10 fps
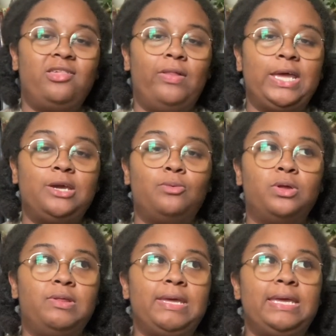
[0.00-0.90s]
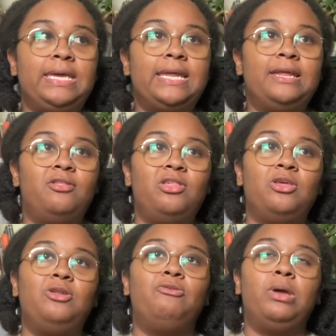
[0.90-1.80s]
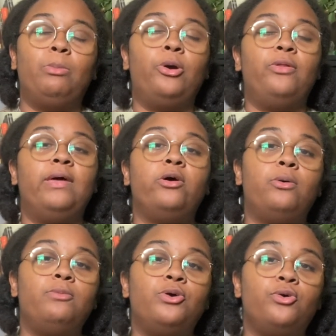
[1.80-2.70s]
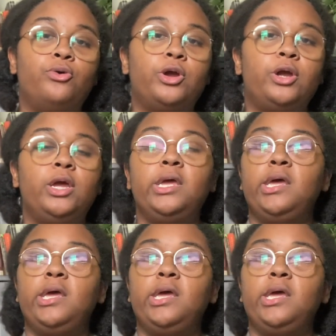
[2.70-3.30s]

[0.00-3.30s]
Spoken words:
to like really get into doing more like home decor,